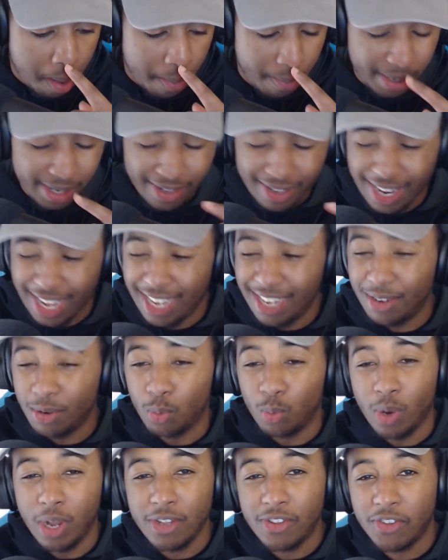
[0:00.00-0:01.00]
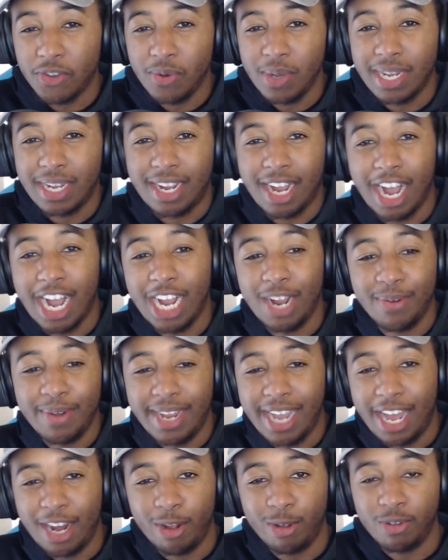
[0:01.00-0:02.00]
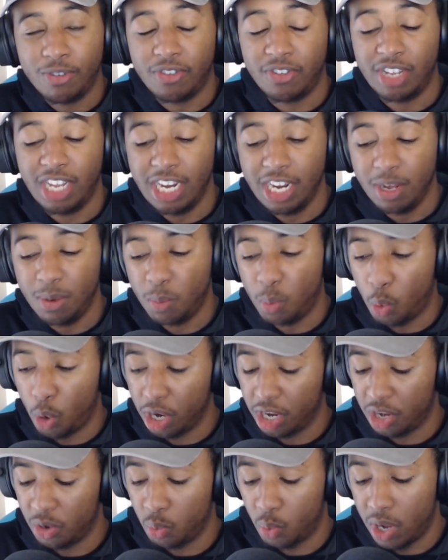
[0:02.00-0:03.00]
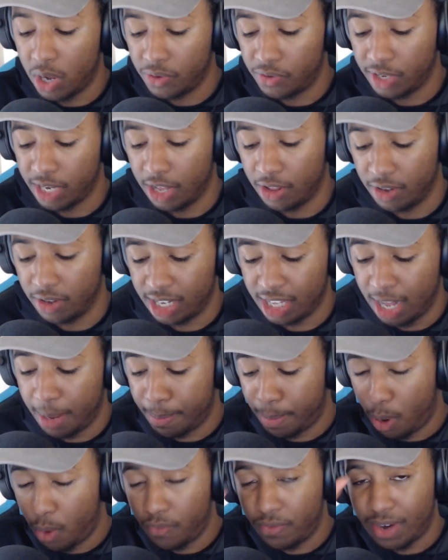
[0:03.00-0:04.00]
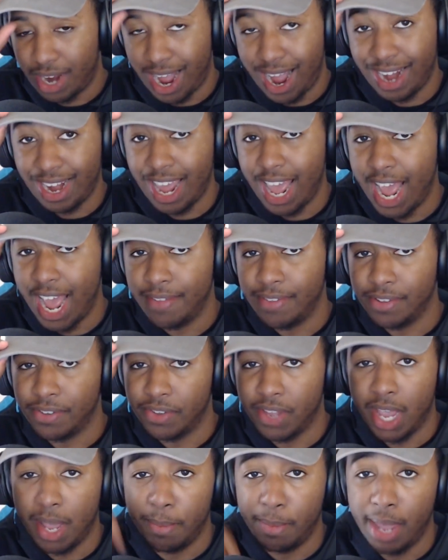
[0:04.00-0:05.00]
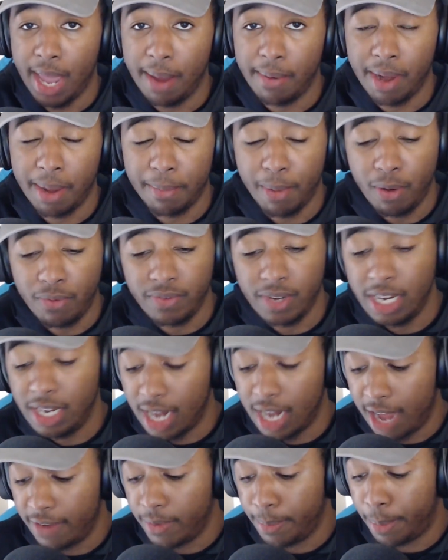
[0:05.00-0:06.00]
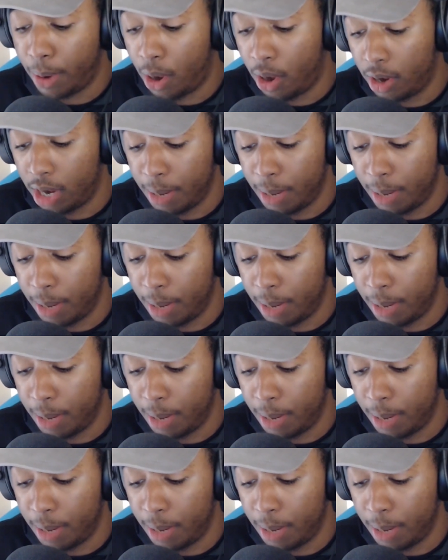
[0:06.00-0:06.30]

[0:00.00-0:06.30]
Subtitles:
But it's like Russell and Kyrie, I don't see them working well together, because they both kind of have the same game. They both need to have the ball.